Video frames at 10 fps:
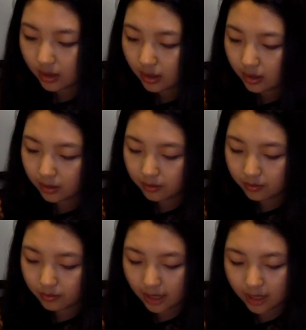I
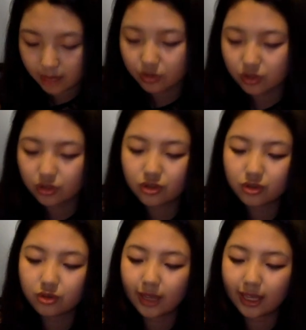am gonna
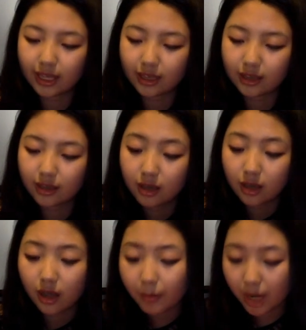do a
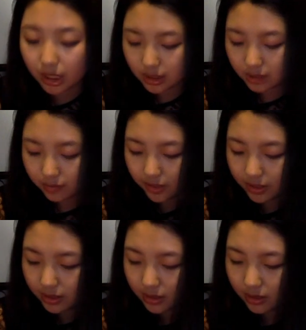unboxing of
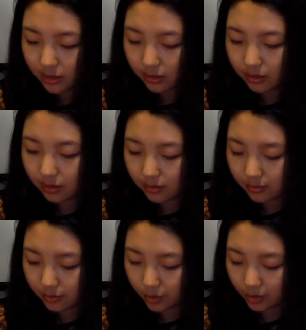this.
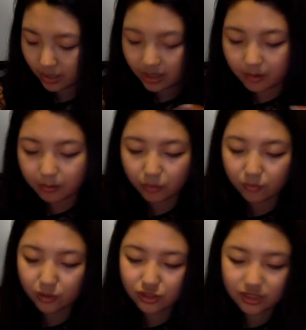Well, I think
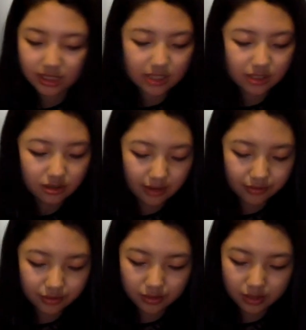both versions I still
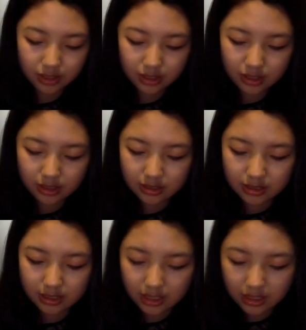have to
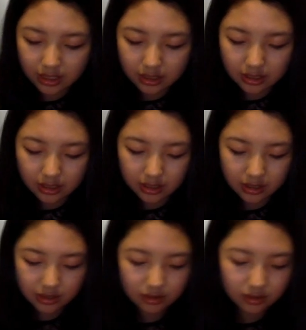see. And
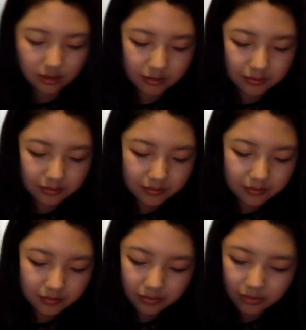then,
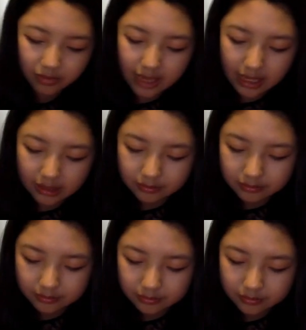yeah.
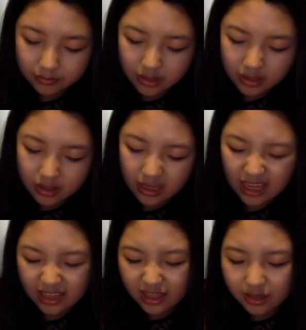
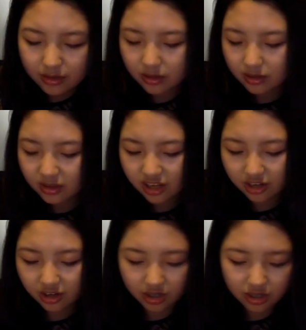I think
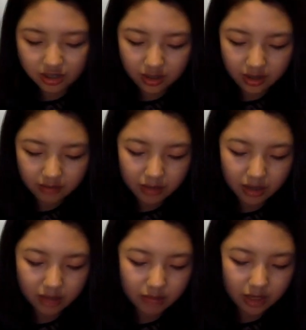there are a lot of
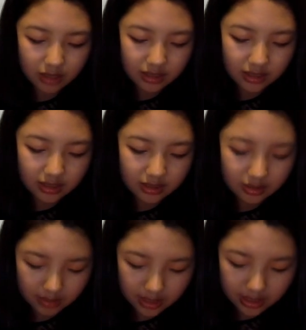unboxings
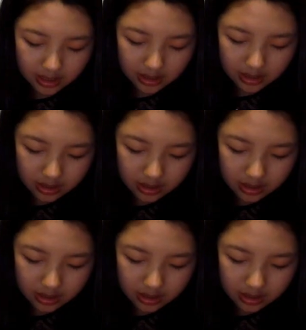already.